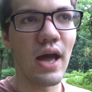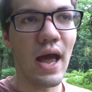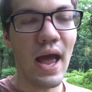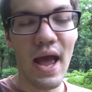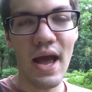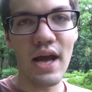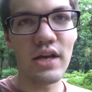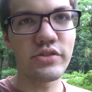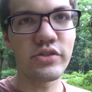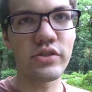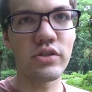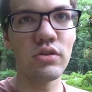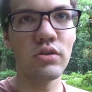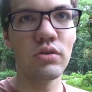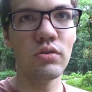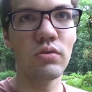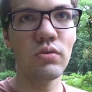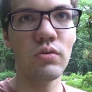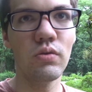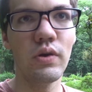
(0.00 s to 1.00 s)
ask
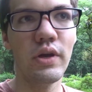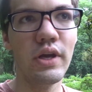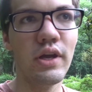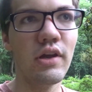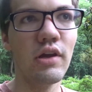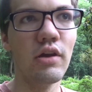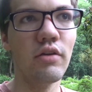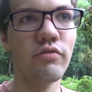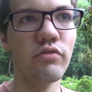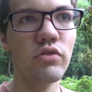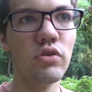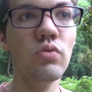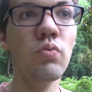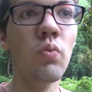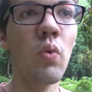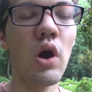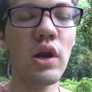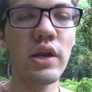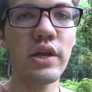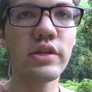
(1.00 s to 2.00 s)
you if you
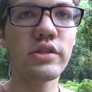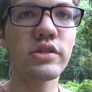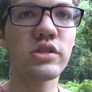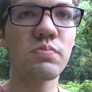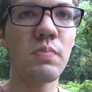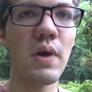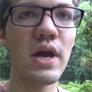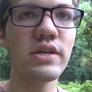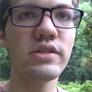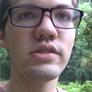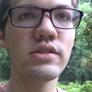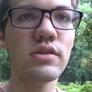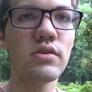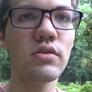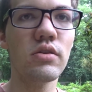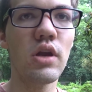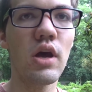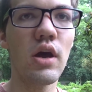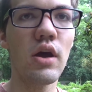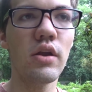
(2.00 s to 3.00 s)
want it spicy
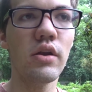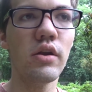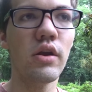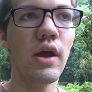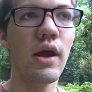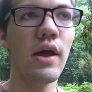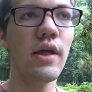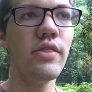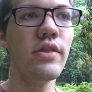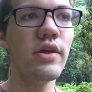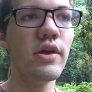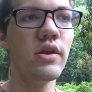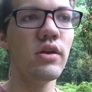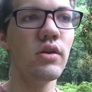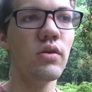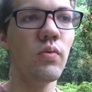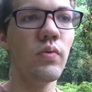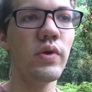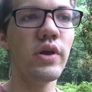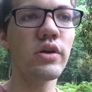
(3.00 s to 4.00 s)
or not. And then
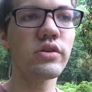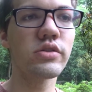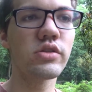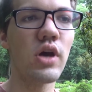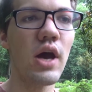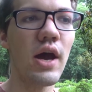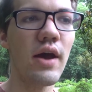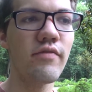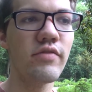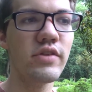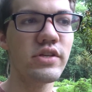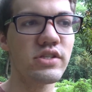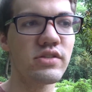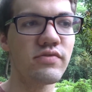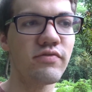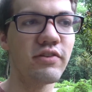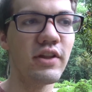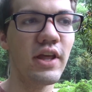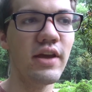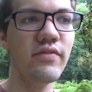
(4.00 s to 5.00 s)
we also have this
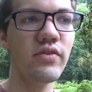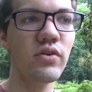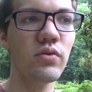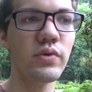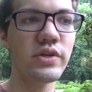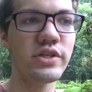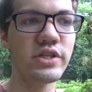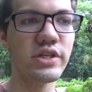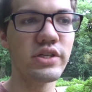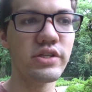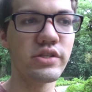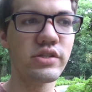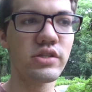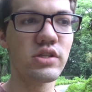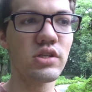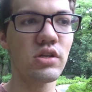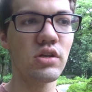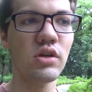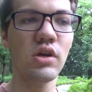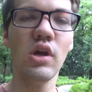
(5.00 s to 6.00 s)
flavor which
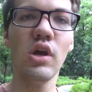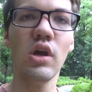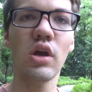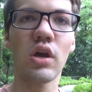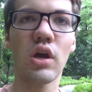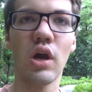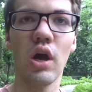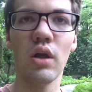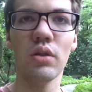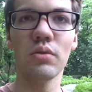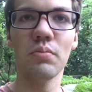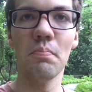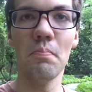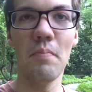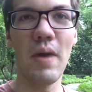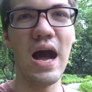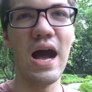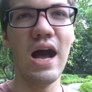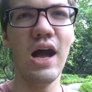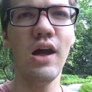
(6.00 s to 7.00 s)
is called
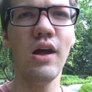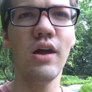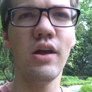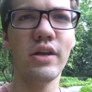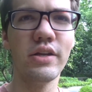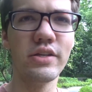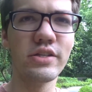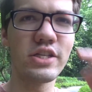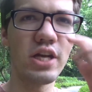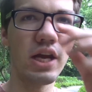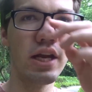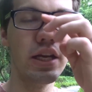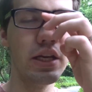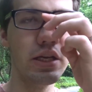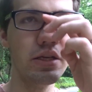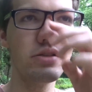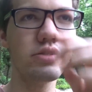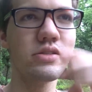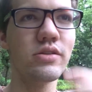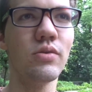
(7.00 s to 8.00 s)
ma in
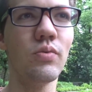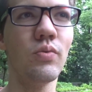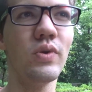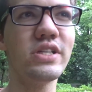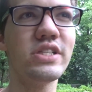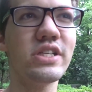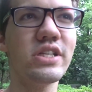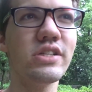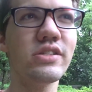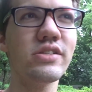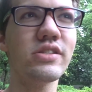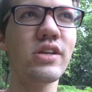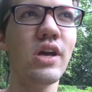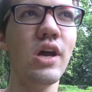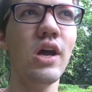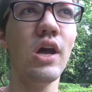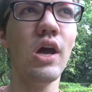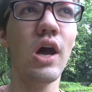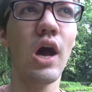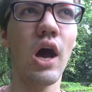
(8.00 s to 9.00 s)
Chinese, which is
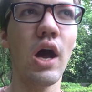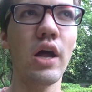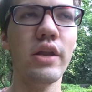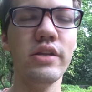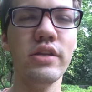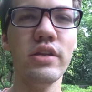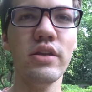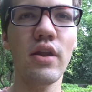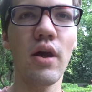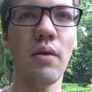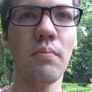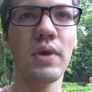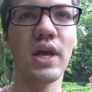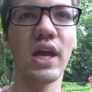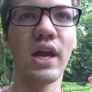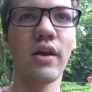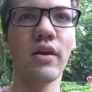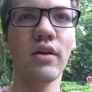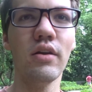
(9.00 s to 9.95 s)
a numbing